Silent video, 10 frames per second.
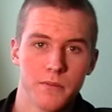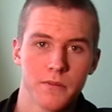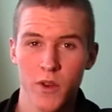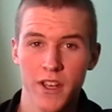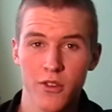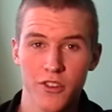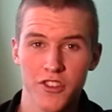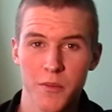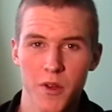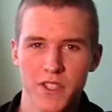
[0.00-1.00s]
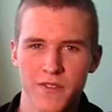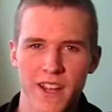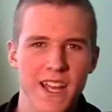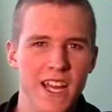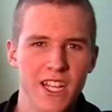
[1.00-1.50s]
In the Nick Ring Chris
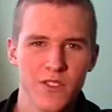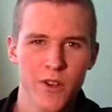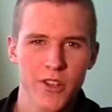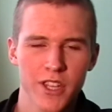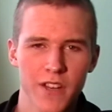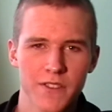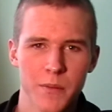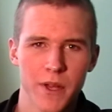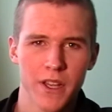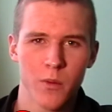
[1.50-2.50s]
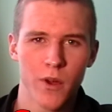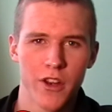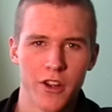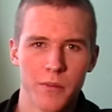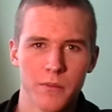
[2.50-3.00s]
Camozzi fight, it's very tough to
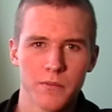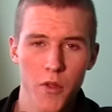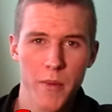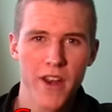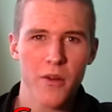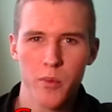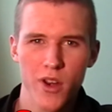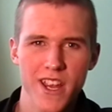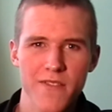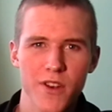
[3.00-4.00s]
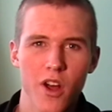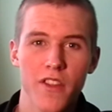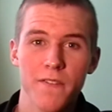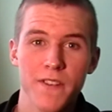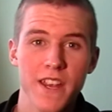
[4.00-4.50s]
pick a winner. Both men are pretty
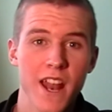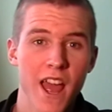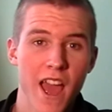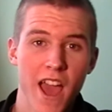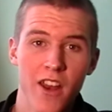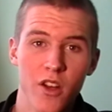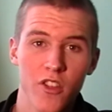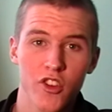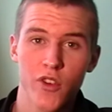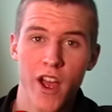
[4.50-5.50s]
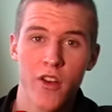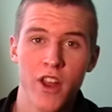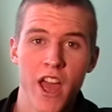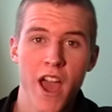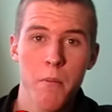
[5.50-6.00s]
even on the feet and on the
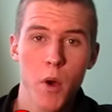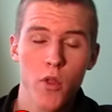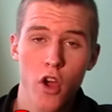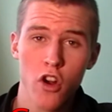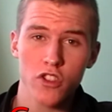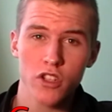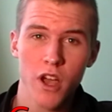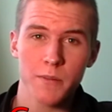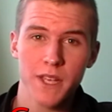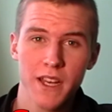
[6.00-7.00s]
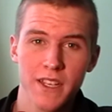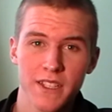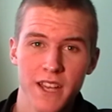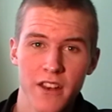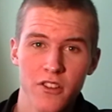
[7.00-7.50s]
ground, and both aren't top
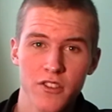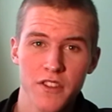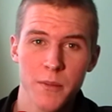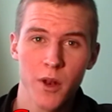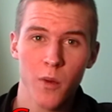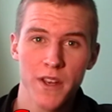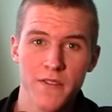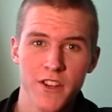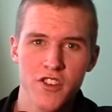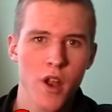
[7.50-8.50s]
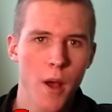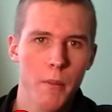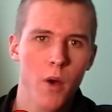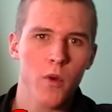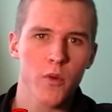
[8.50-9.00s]
10 contenders in the middleweight division,
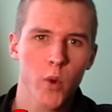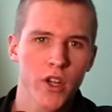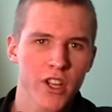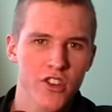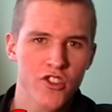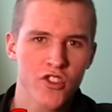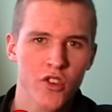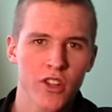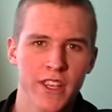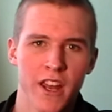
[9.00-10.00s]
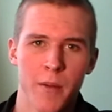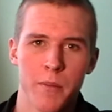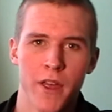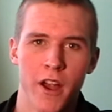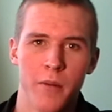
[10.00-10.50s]
but with one can surely
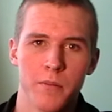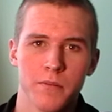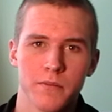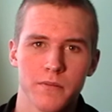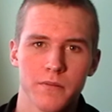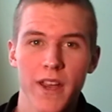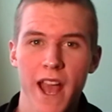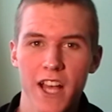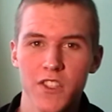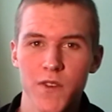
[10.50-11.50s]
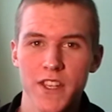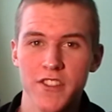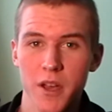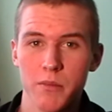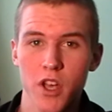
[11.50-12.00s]
get up there. Nick Ring has
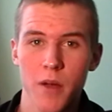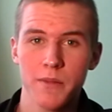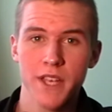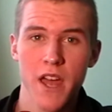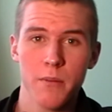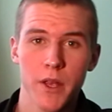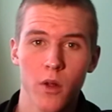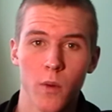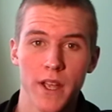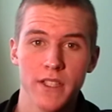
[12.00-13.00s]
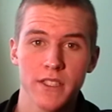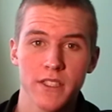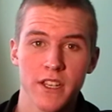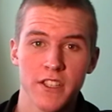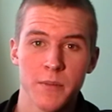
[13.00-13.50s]
faced some top 10
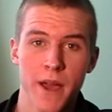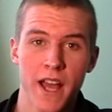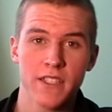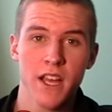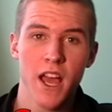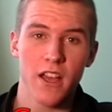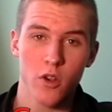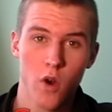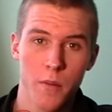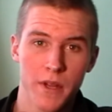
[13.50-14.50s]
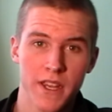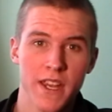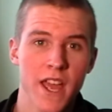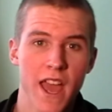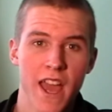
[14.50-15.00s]
middleweights in his past, Court
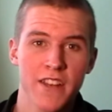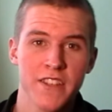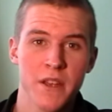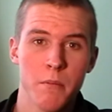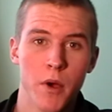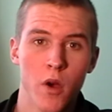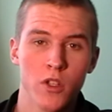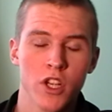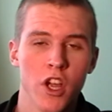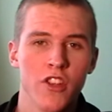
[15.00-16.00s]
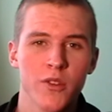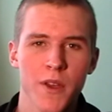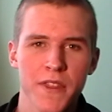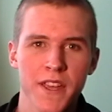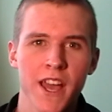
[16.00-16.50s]
McGee and Tim Boesch,
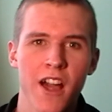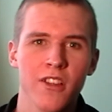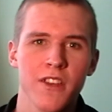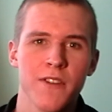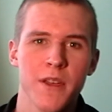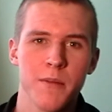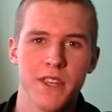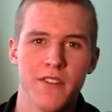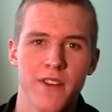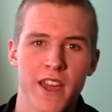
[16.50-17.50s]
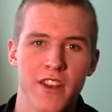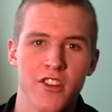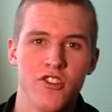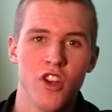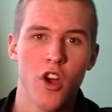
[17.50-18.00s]
so I think I'll give him the
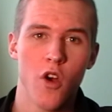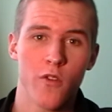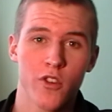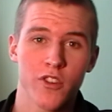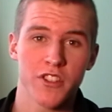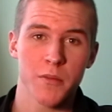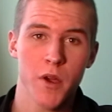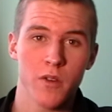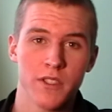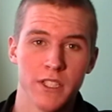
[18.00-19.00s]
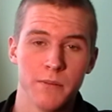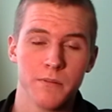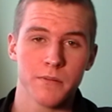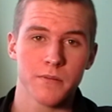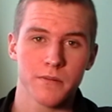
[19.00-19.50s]
advantage over Chris Camozzi.